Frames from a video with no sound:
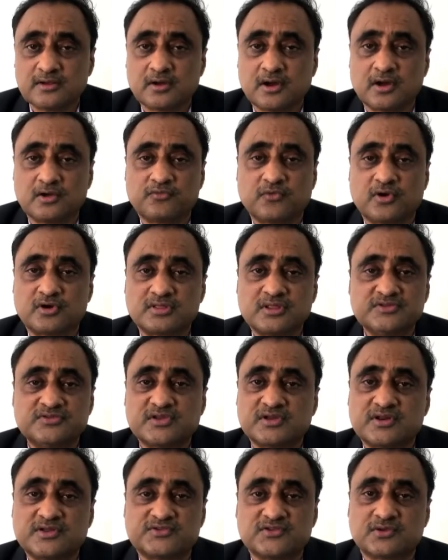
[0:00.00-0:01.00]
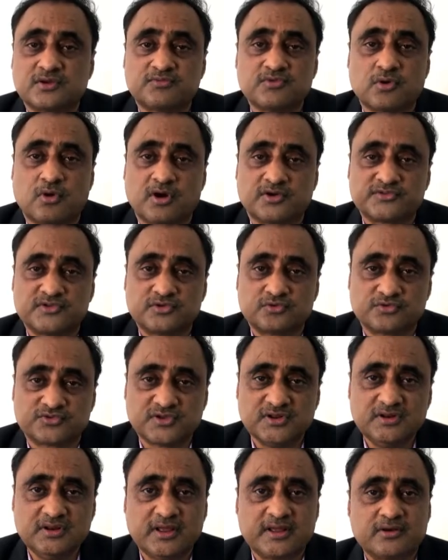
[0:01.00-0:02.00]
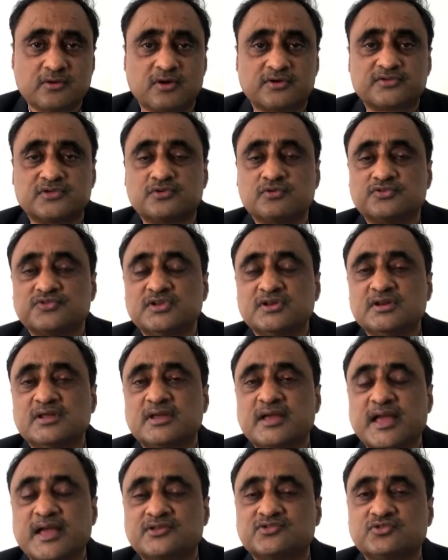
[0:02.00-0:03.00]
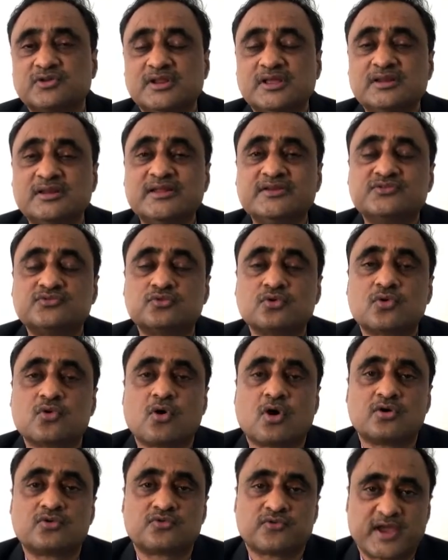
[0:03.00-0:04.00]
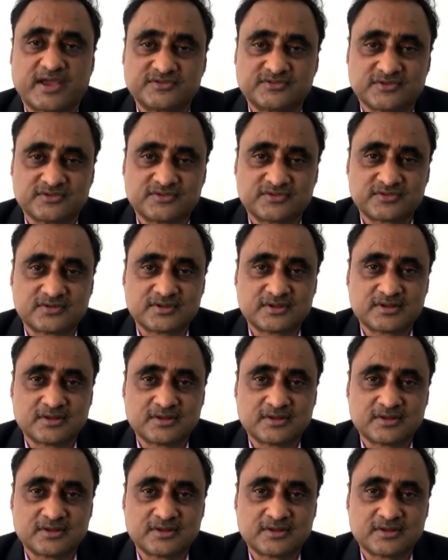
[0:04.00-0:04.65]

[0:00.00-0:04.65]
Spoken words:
for the secretion of the oxytocin, and oxytocin actually leads to contractions.